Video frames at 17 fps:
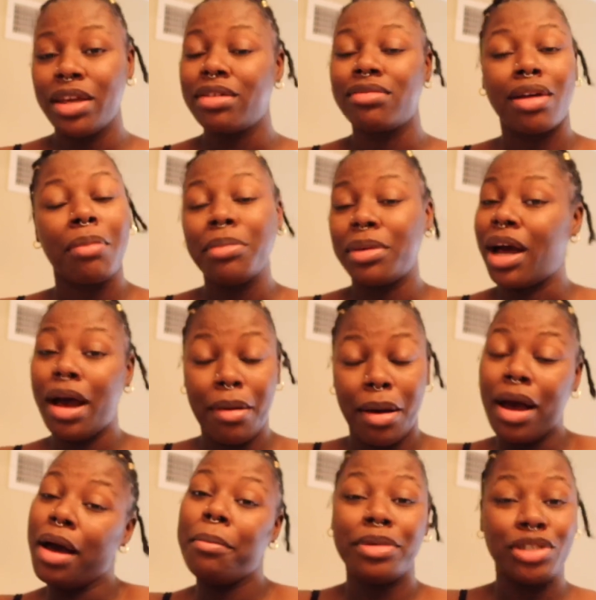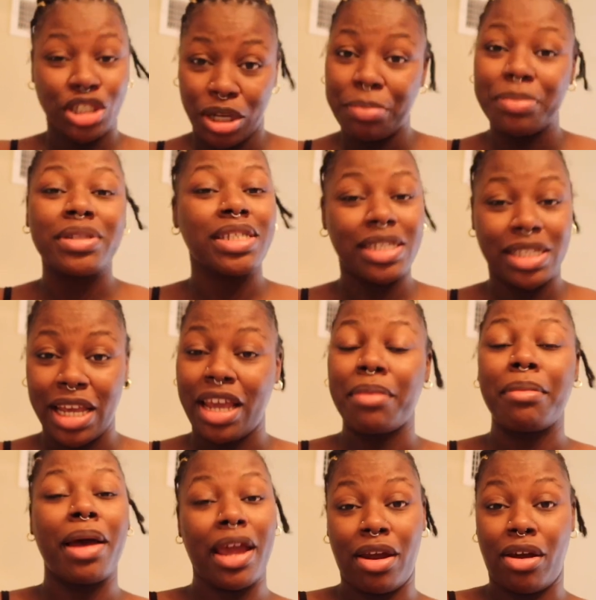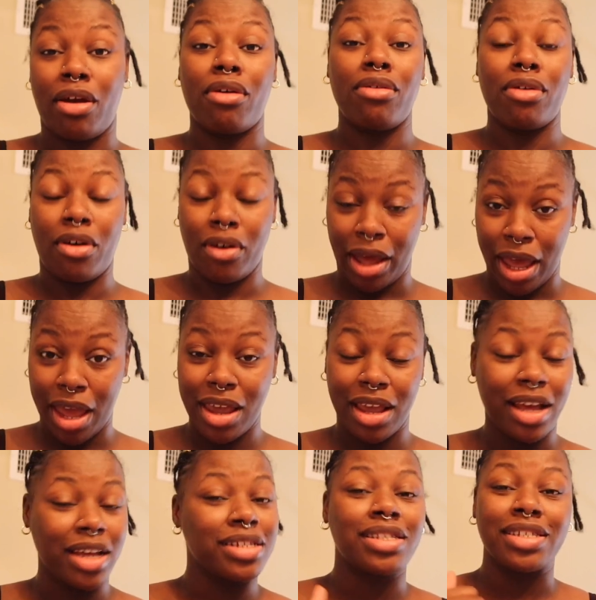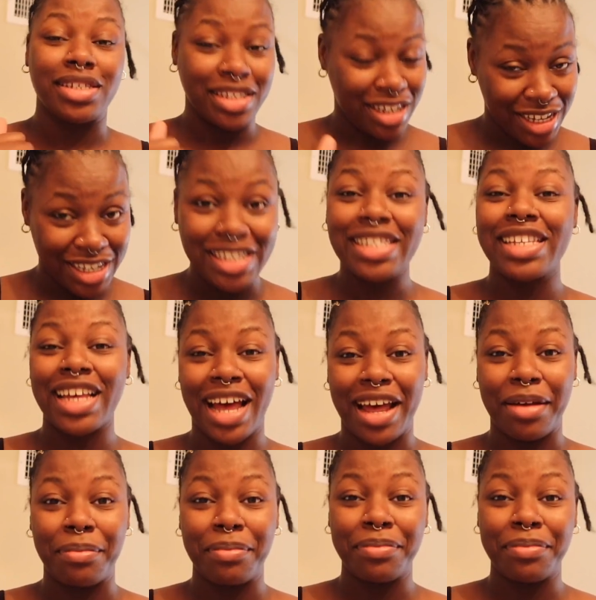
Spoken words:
I'm gonna jump into taking my hair out, okay? Cause it's time.